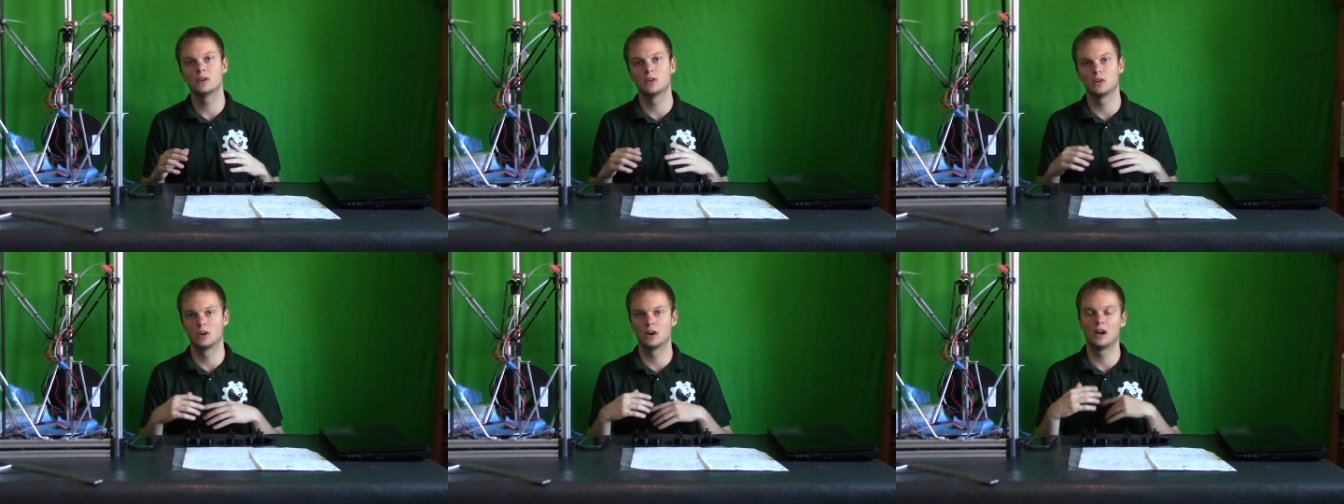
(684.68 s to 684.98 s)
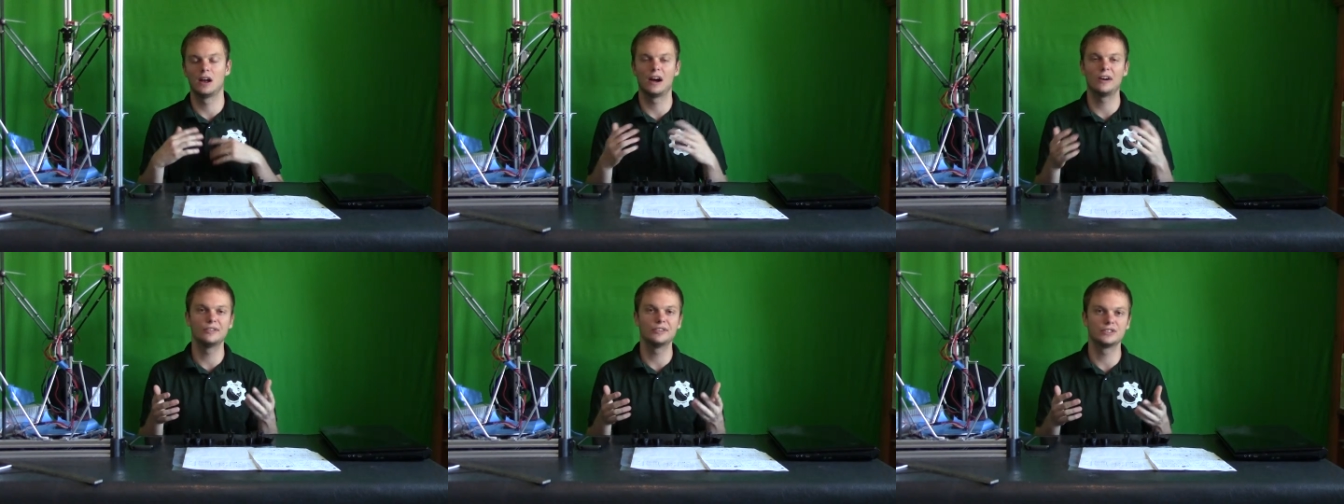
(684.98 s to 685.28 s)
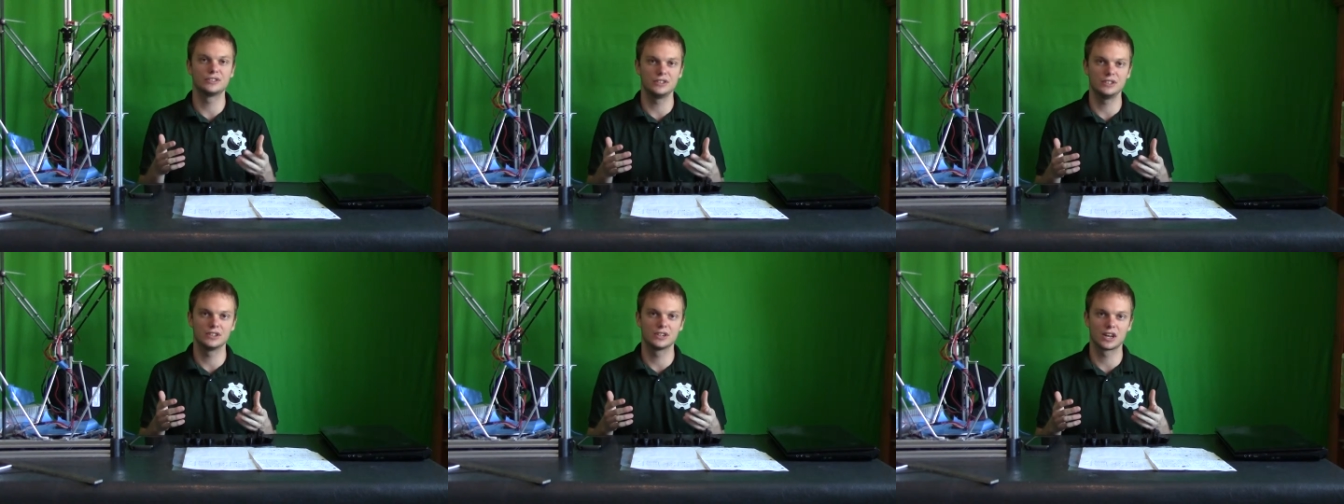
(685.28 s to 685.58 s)
or
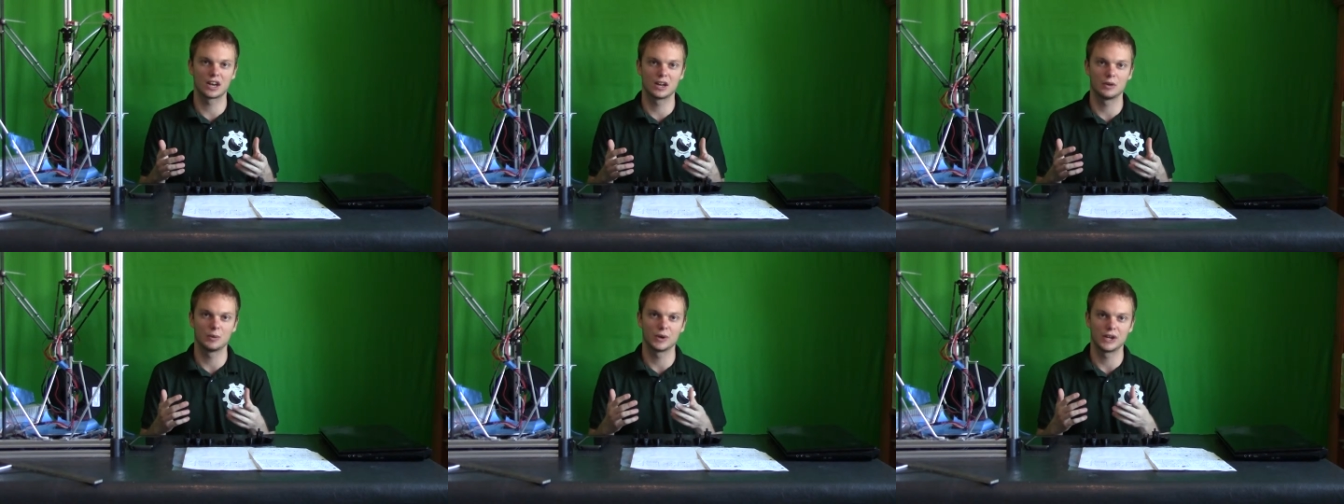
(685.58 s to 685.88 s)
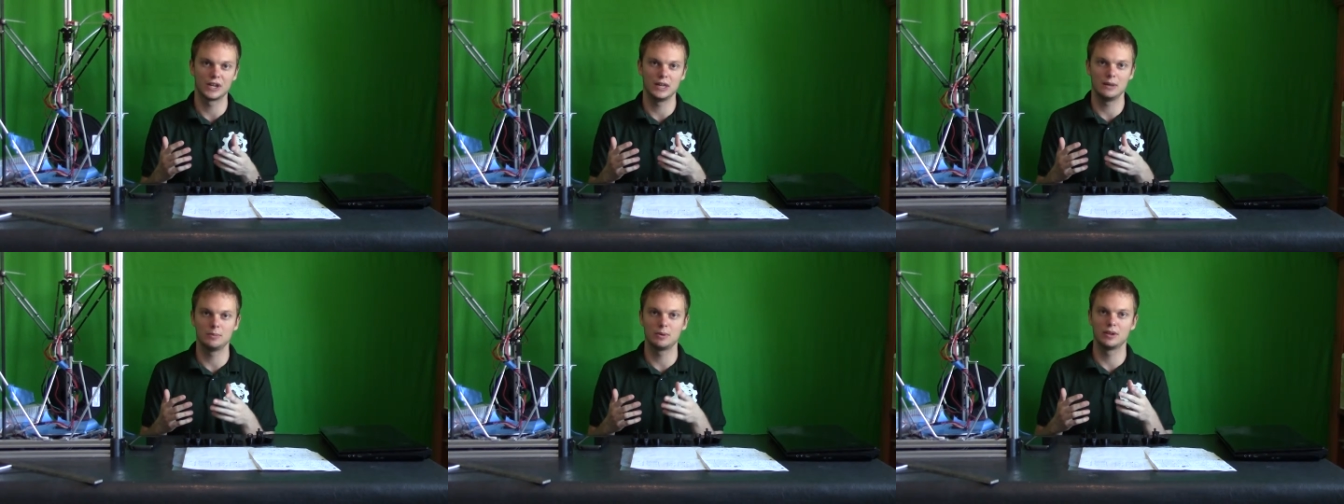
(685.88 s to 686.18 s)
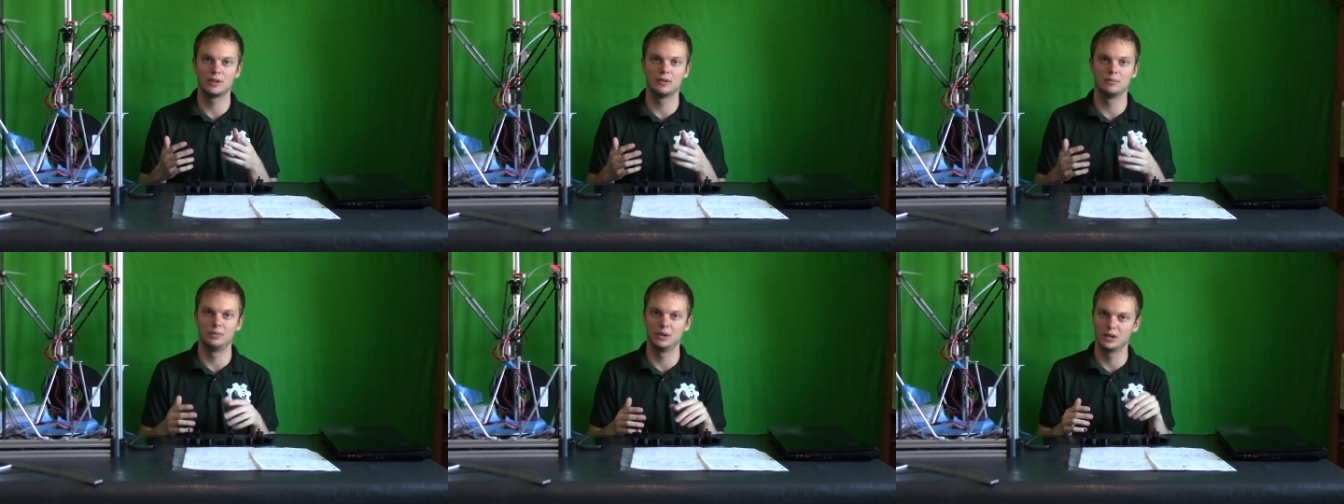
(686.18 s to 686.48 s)
obviously you're going to want to keep
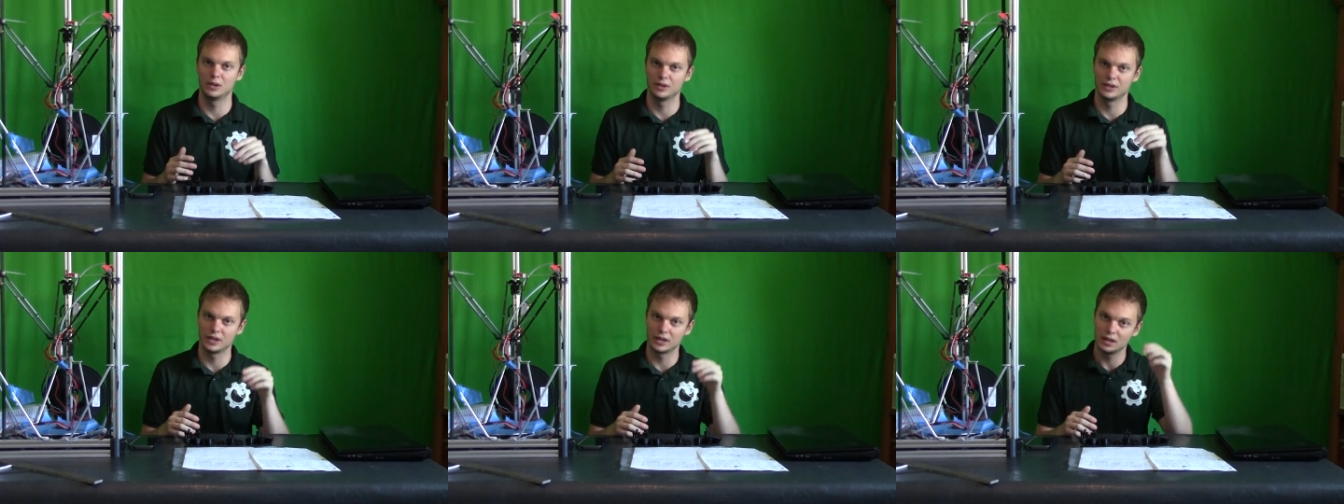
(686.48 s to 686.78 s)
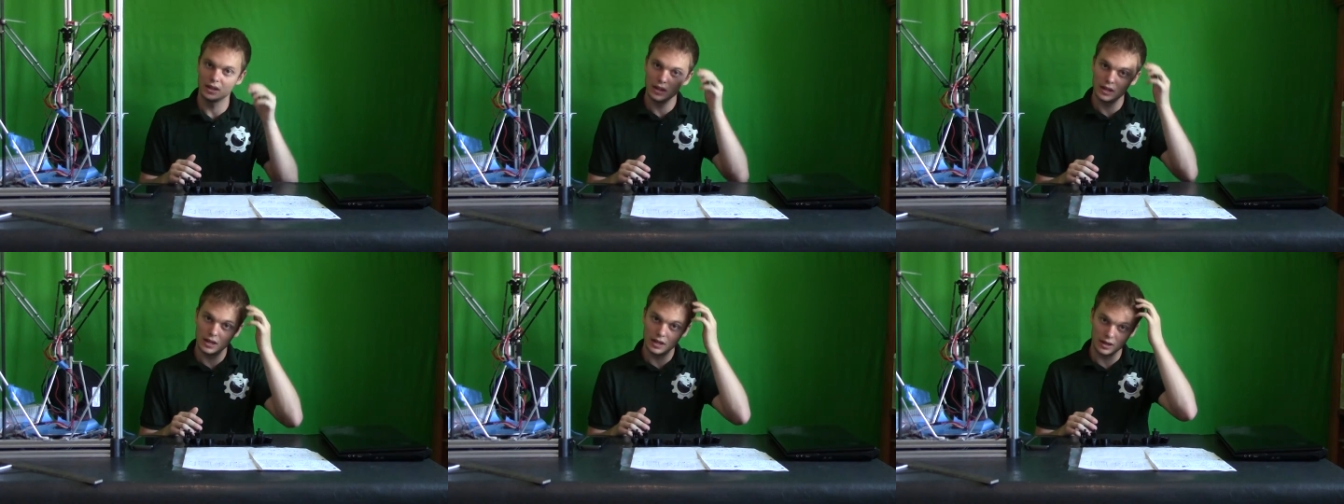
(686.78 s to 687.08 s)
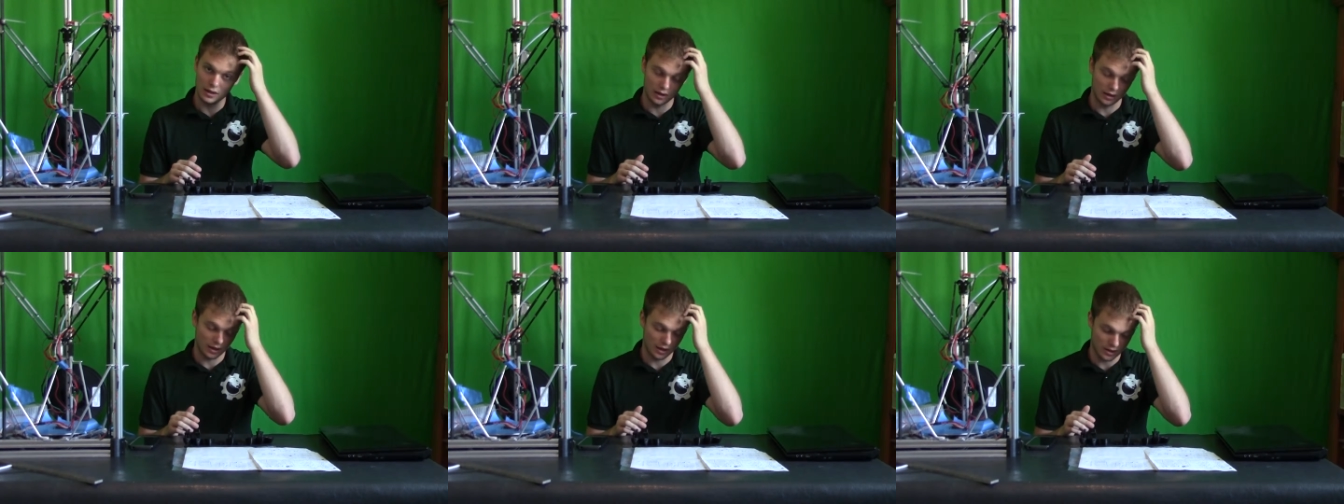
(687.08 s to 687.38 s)
it in the building
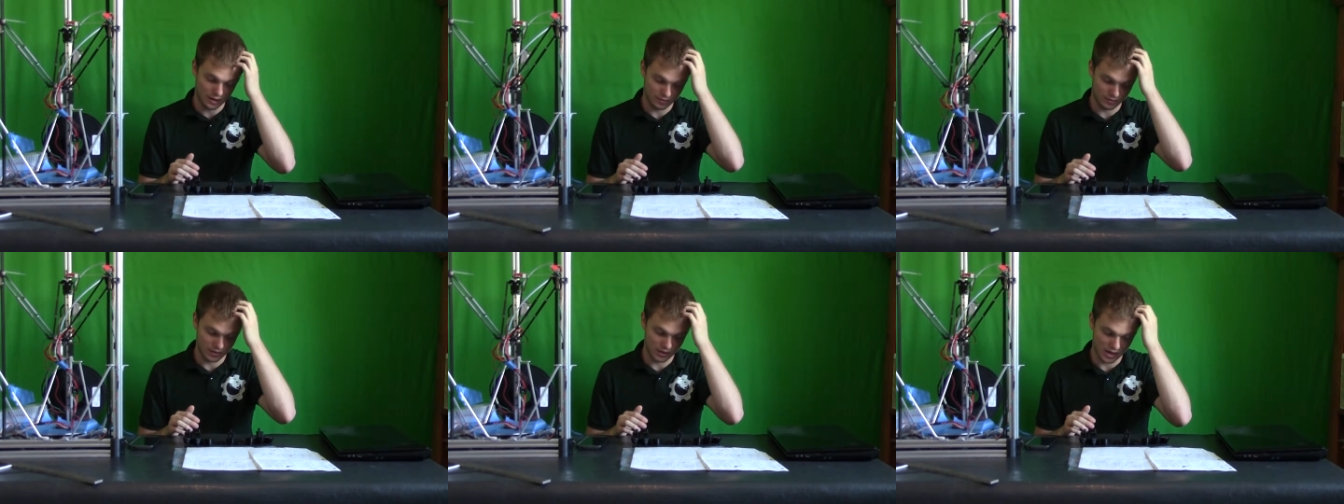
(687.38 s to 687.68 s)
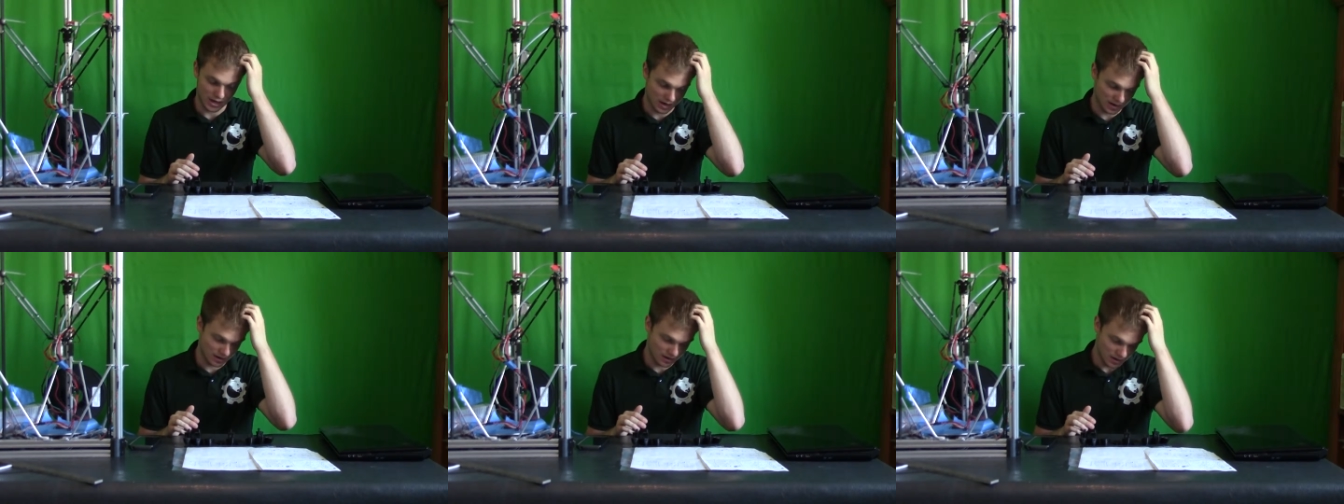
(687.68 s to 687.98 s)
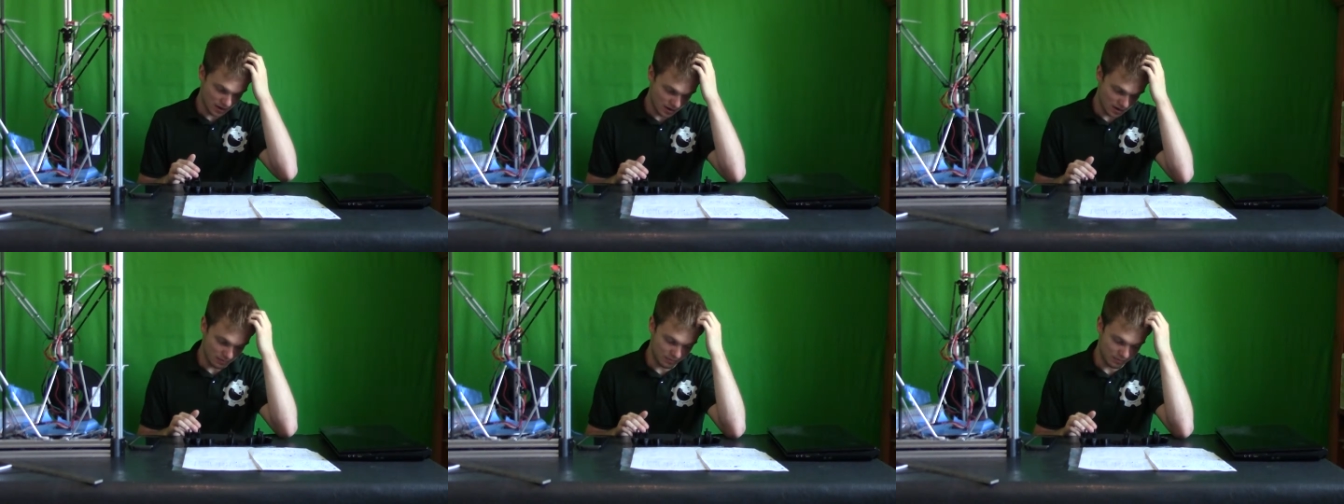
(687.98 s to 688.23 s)
and not outside,